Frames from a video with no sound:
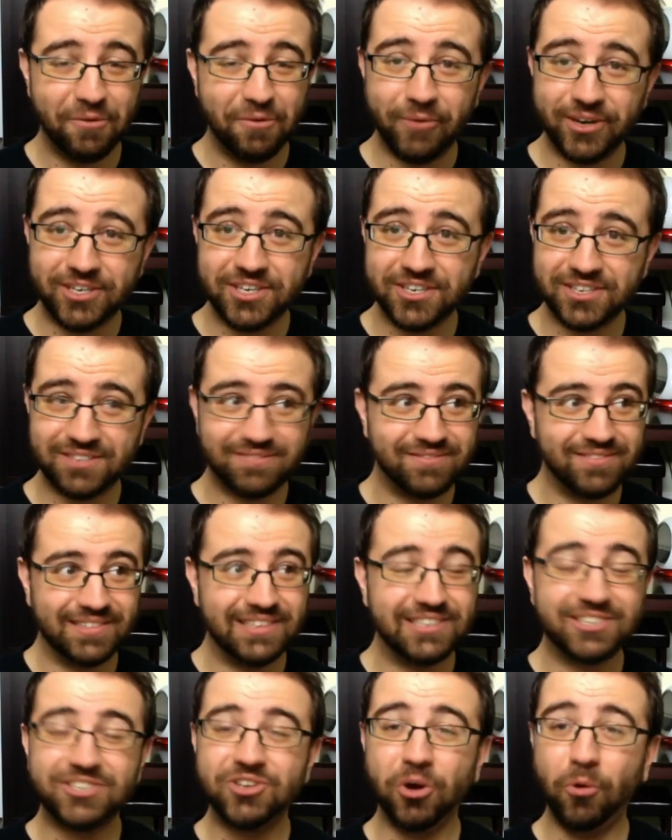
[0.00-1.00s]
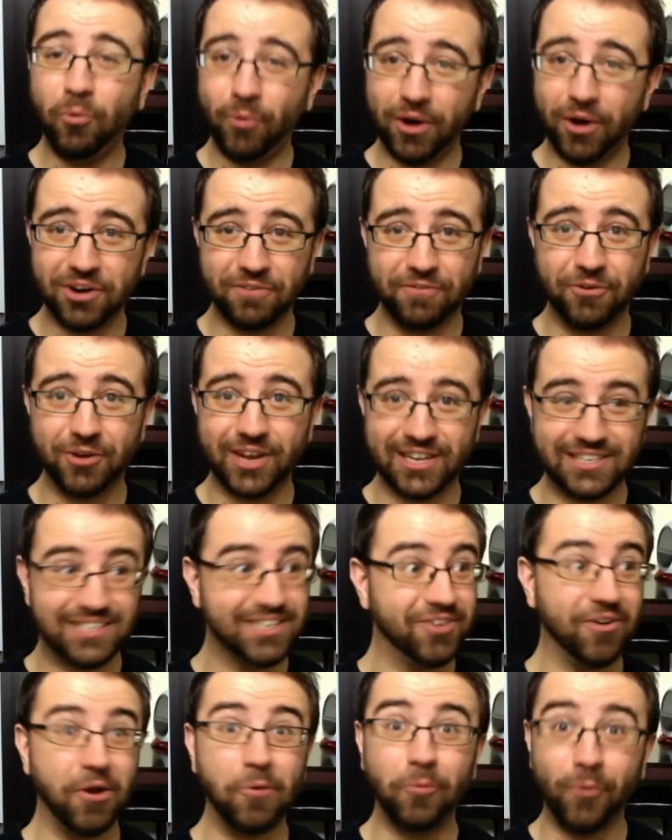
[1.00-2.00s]
which is so wonderful
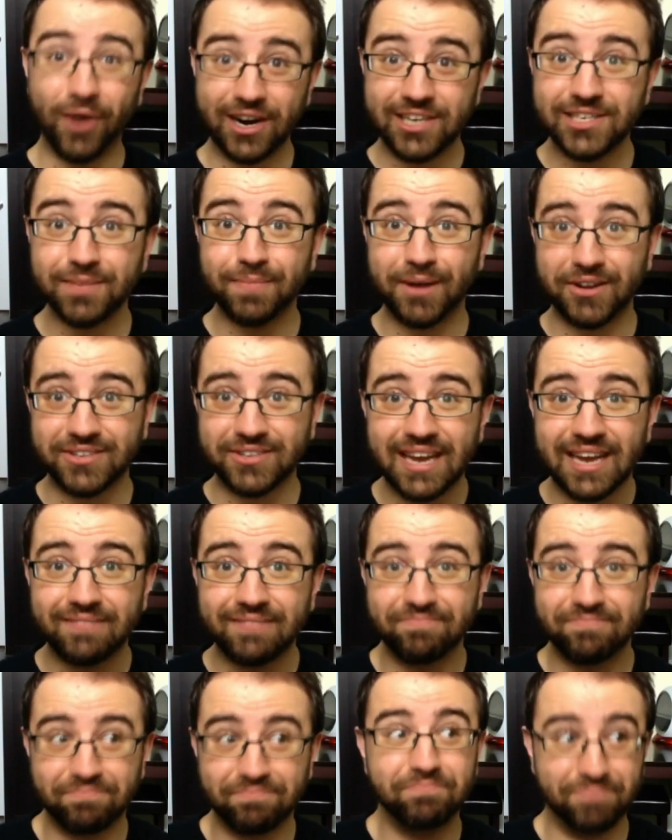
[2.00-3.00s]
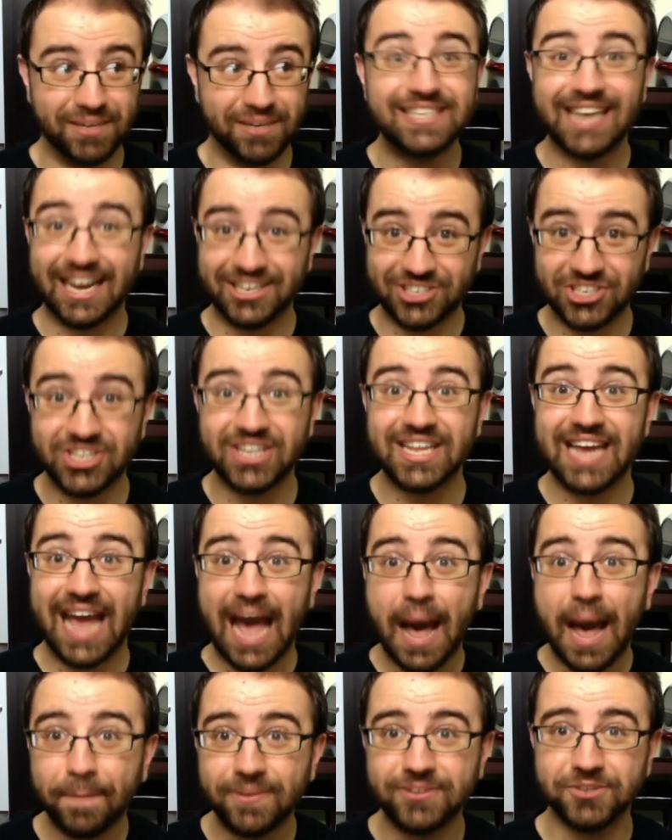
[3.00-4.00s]
considering what is about to potentially
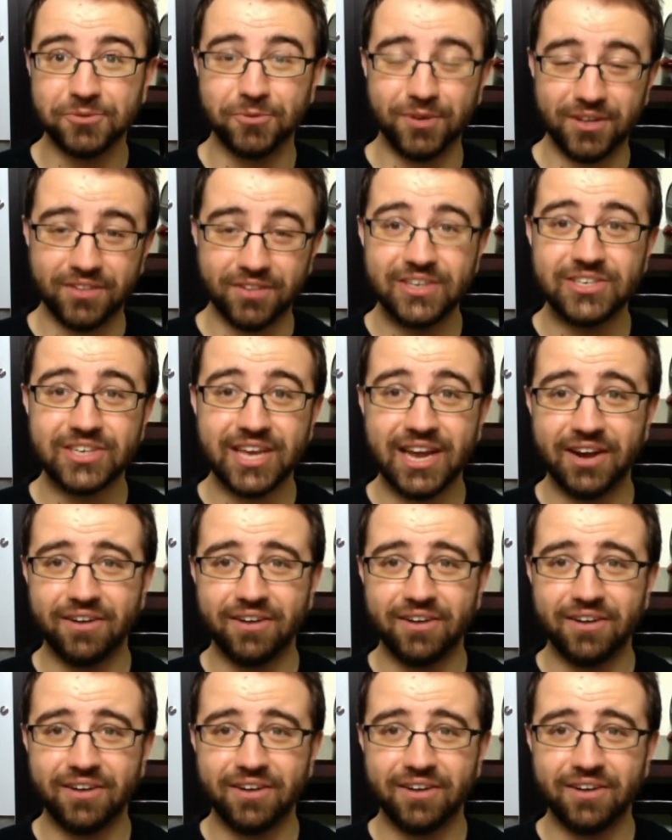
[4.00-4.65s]
happen to all these